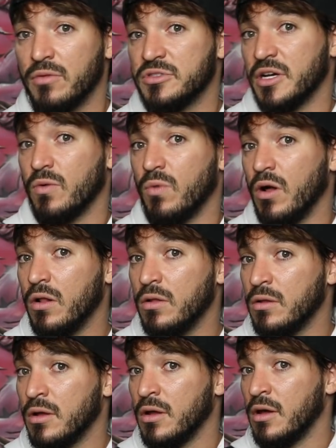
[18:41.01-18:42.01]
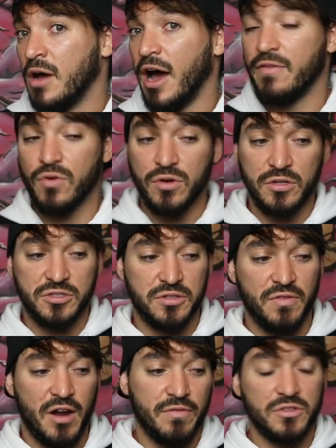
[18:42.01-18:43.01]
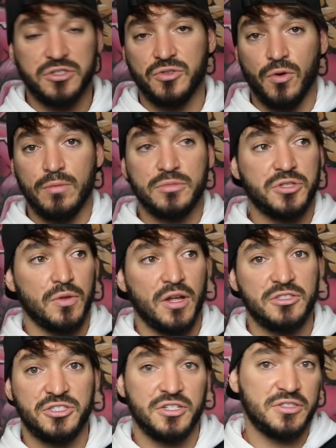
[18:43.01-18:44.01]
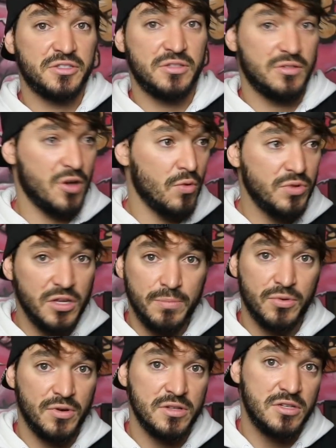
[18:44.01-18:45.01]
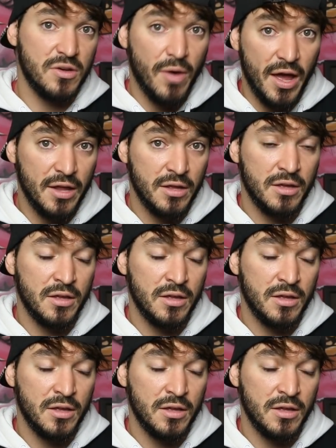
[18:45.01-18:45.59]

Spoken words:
It was well, I've already survived the storm, so let's just go deeper into it.